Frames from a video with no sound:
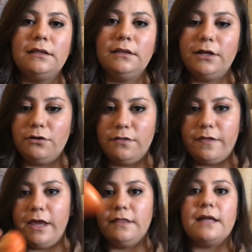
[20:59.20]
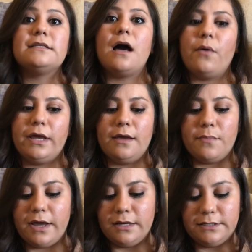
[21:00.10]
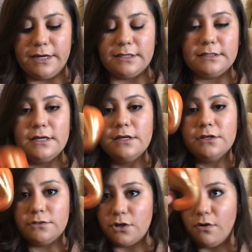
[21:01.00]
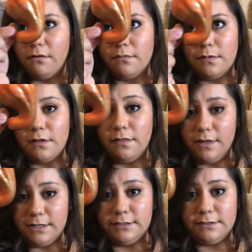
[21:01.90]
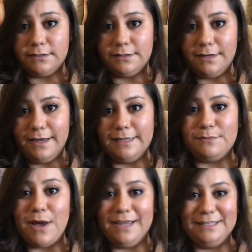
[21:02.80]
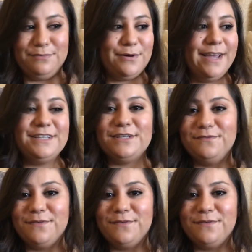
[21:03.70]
little thing. That's how I get my ideas. So this is my inspiration